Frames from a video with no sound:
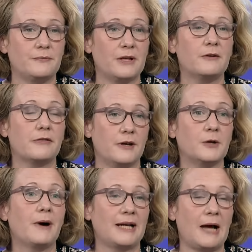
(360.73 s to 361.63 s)
when you think
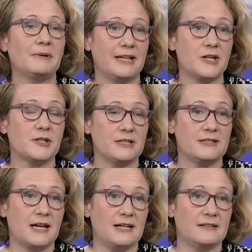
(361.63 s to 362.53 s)
about application
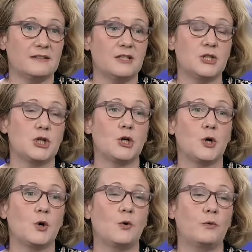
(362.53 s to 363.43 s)
design.
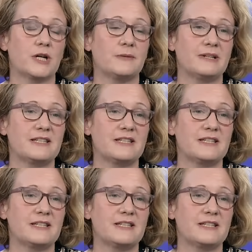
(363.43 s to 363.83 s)
So what are my